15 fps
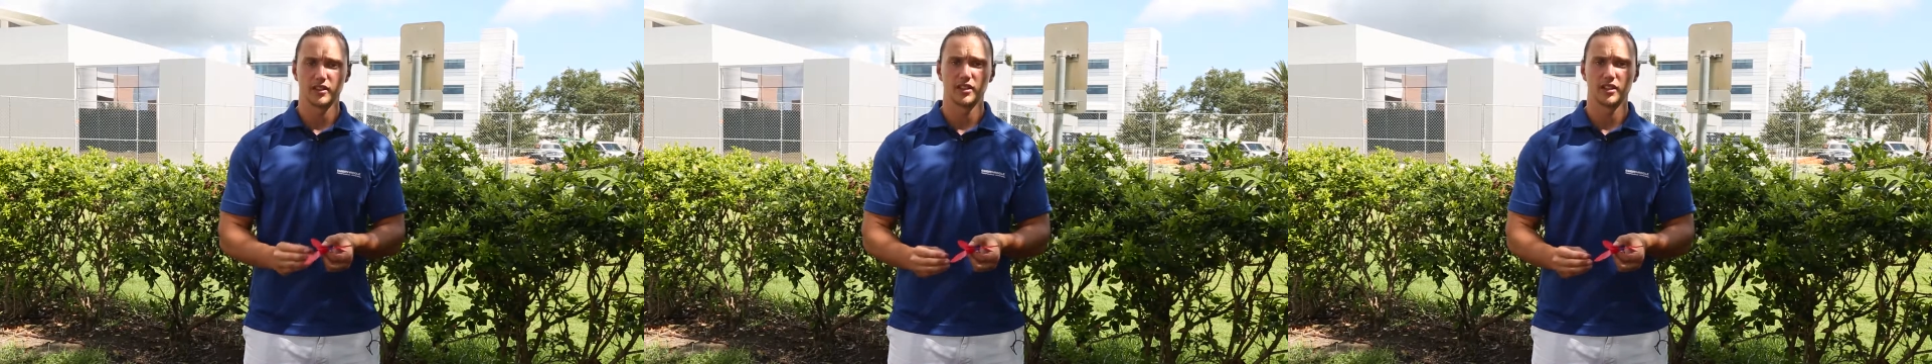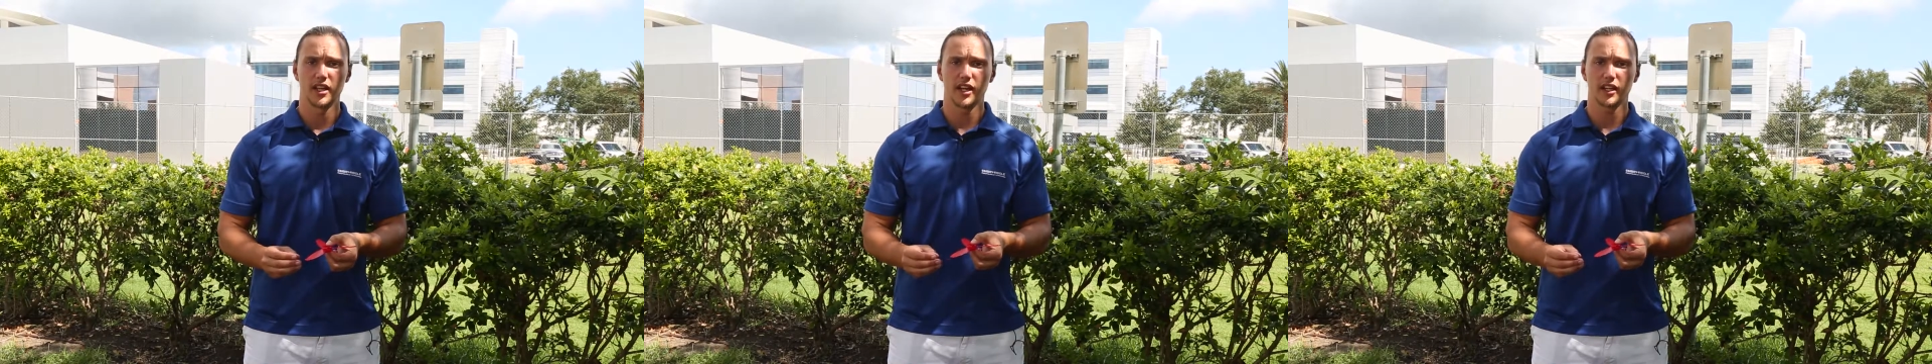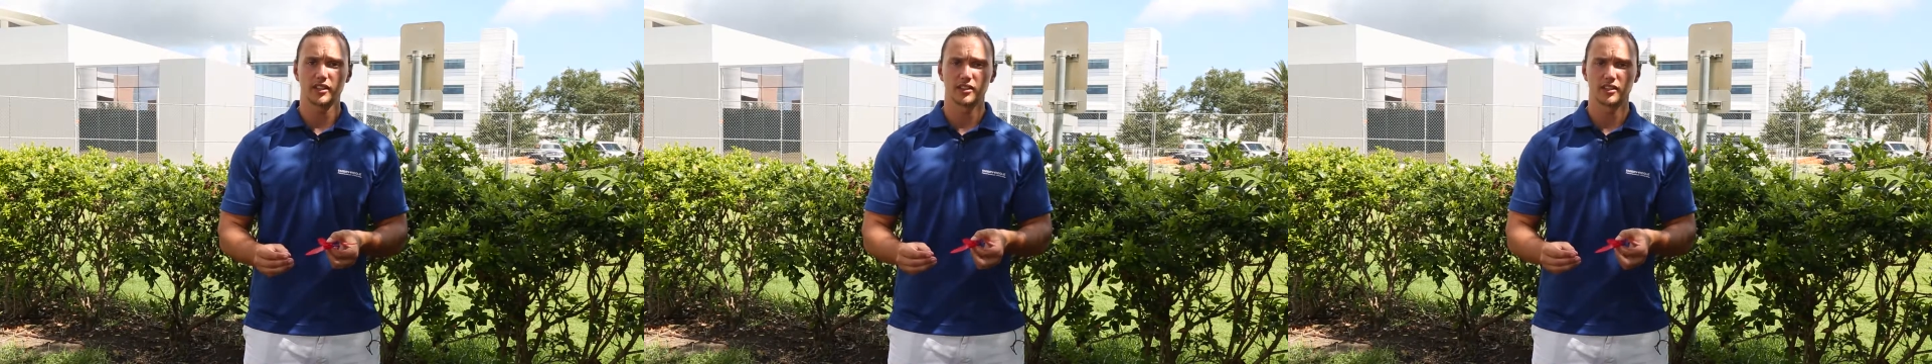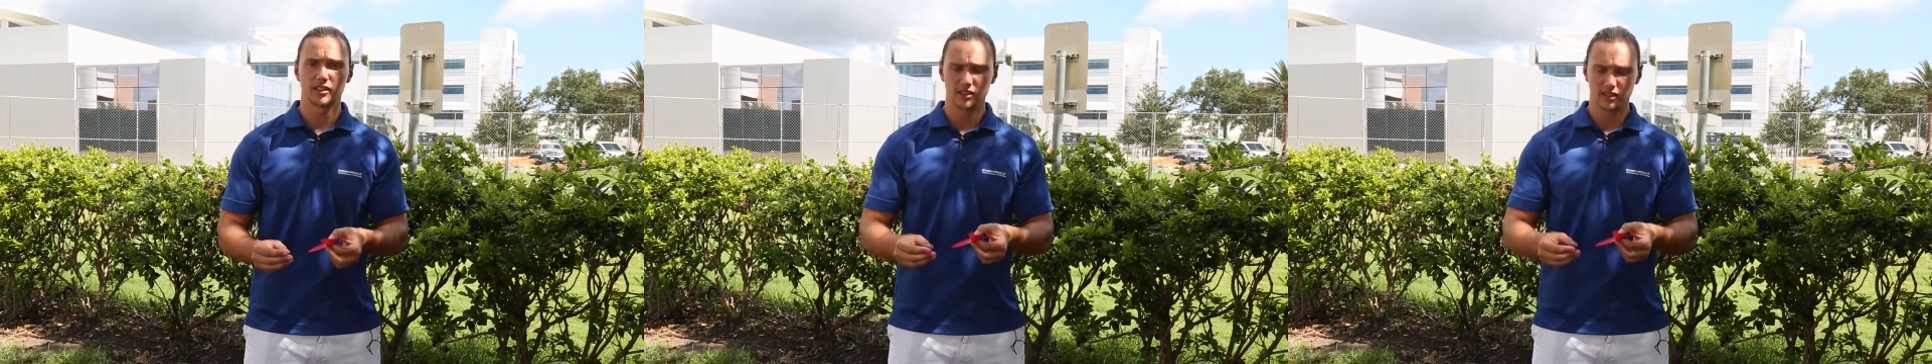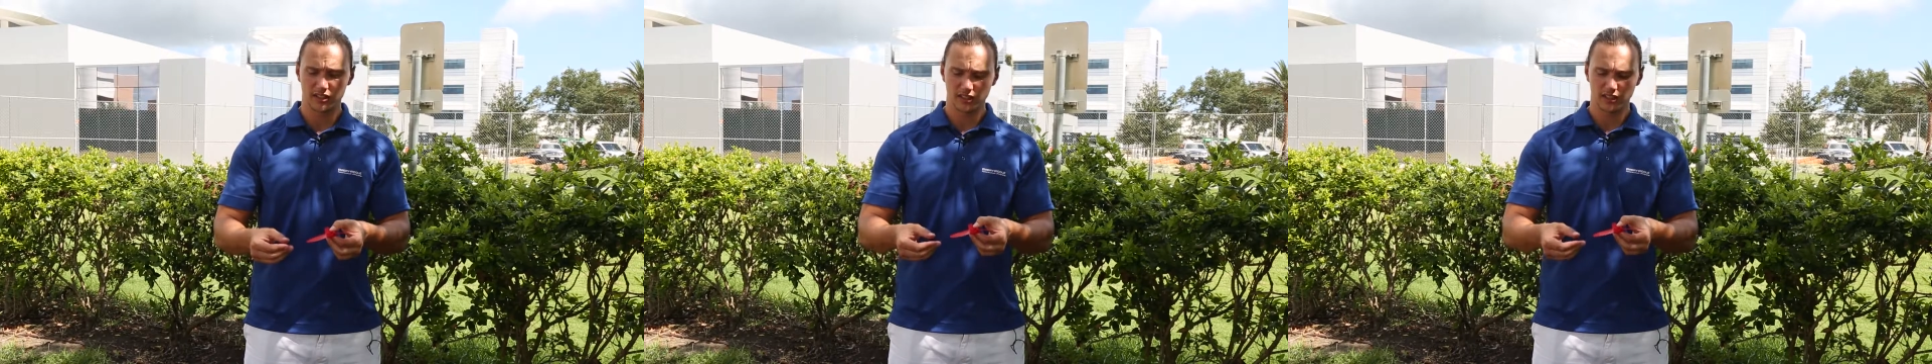Next,
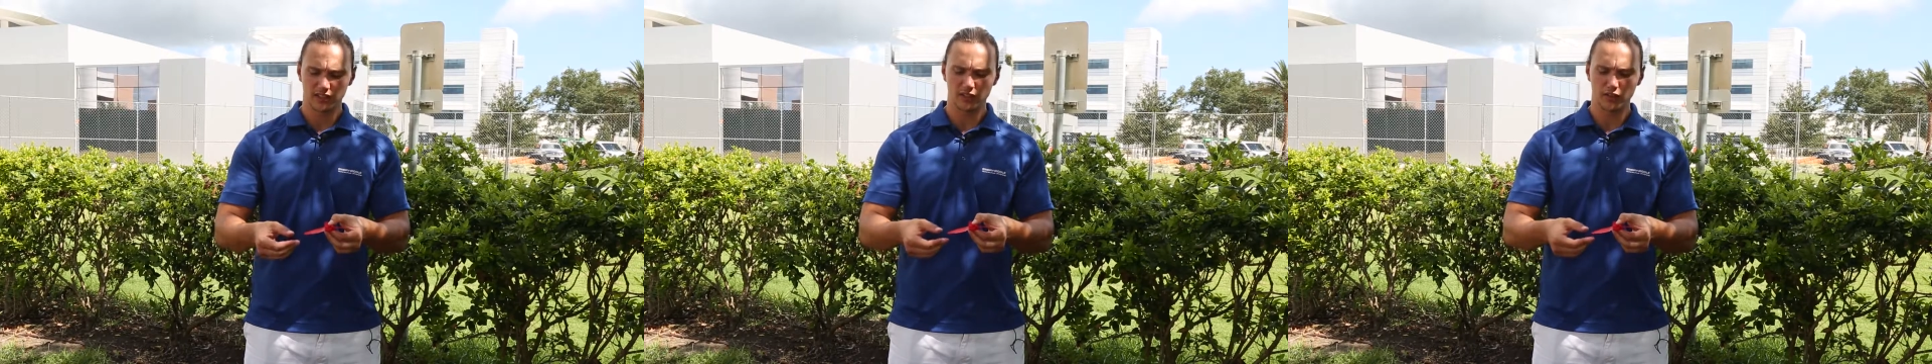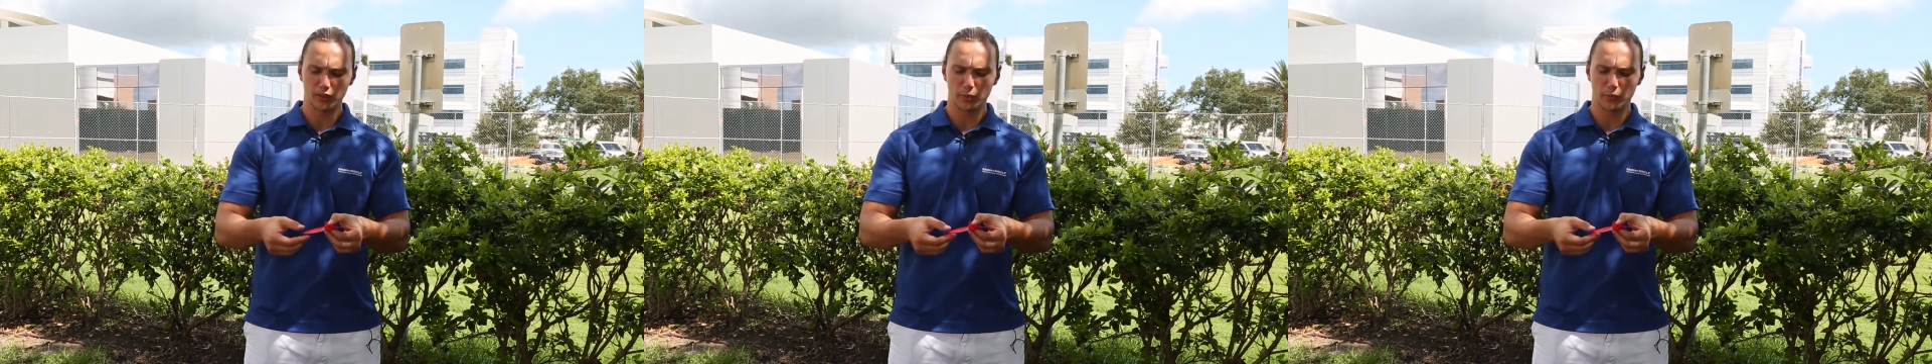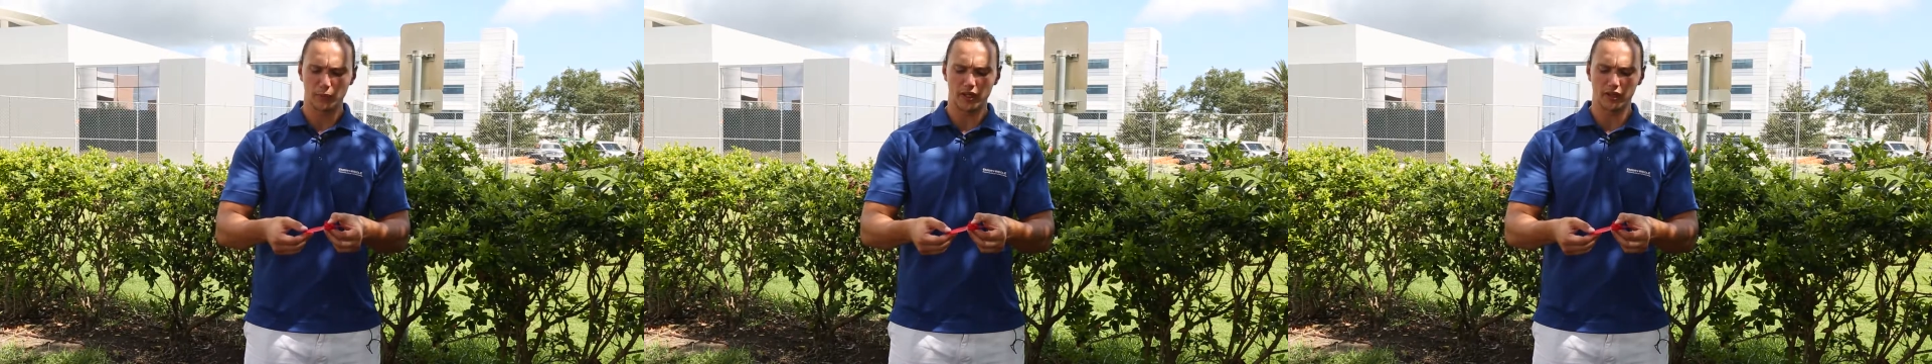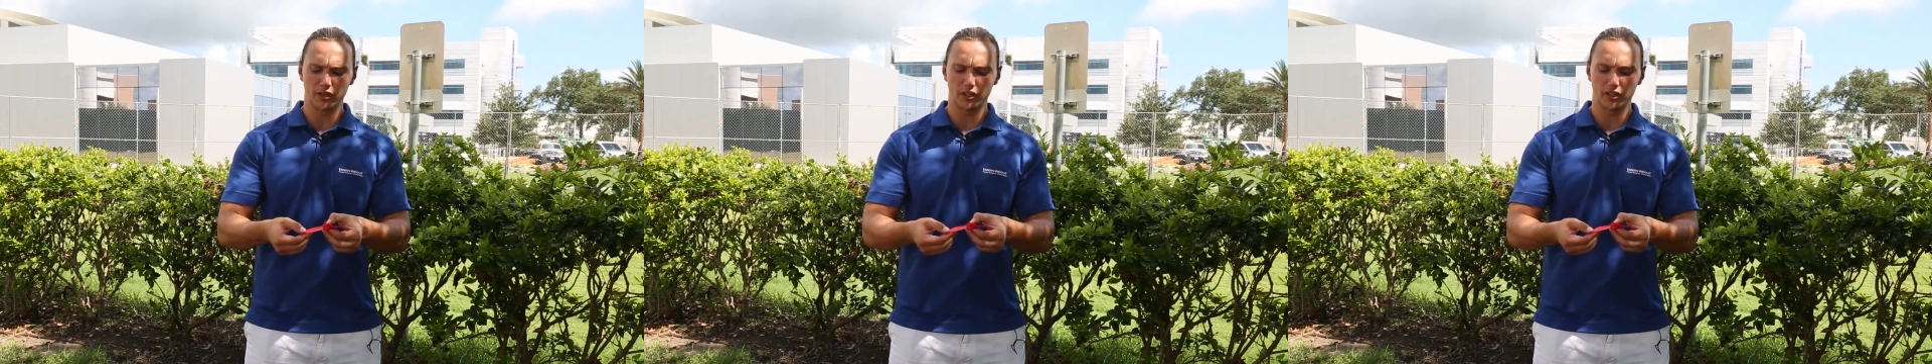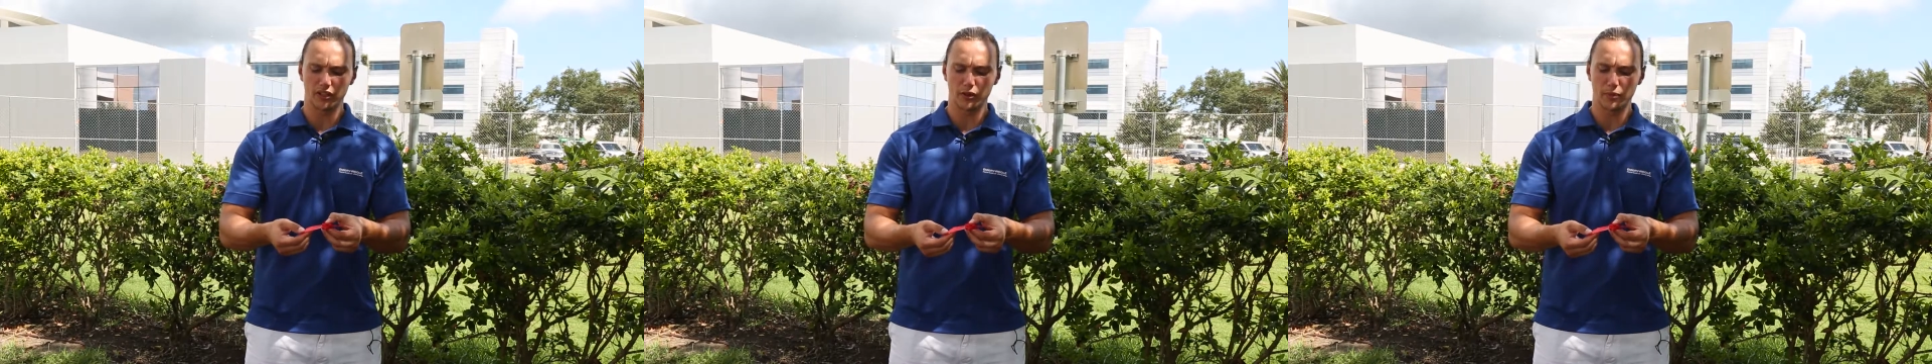give the propeller
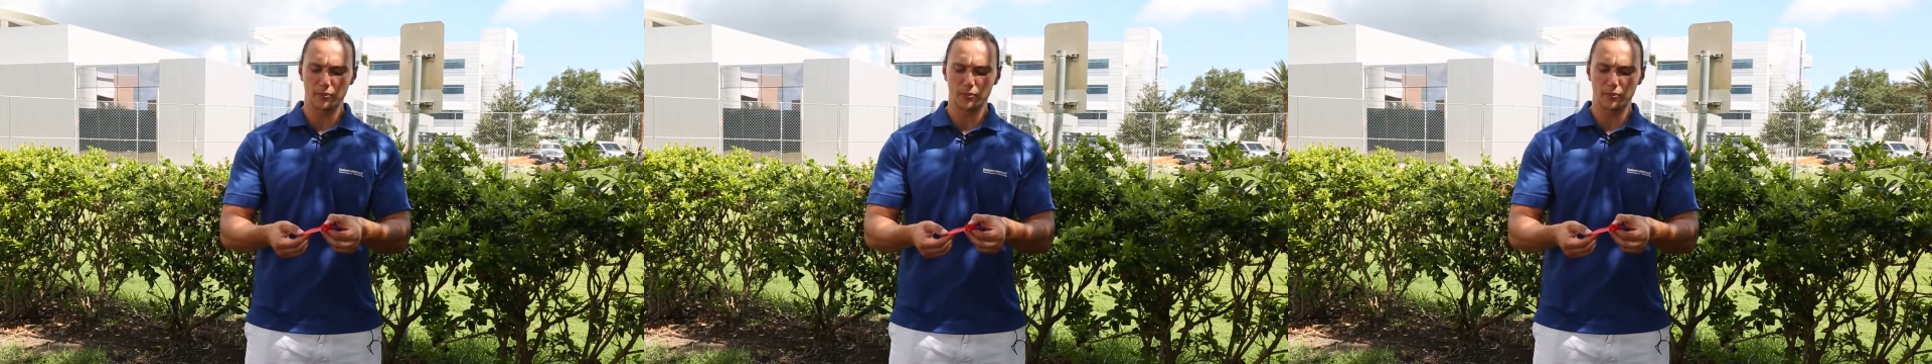a little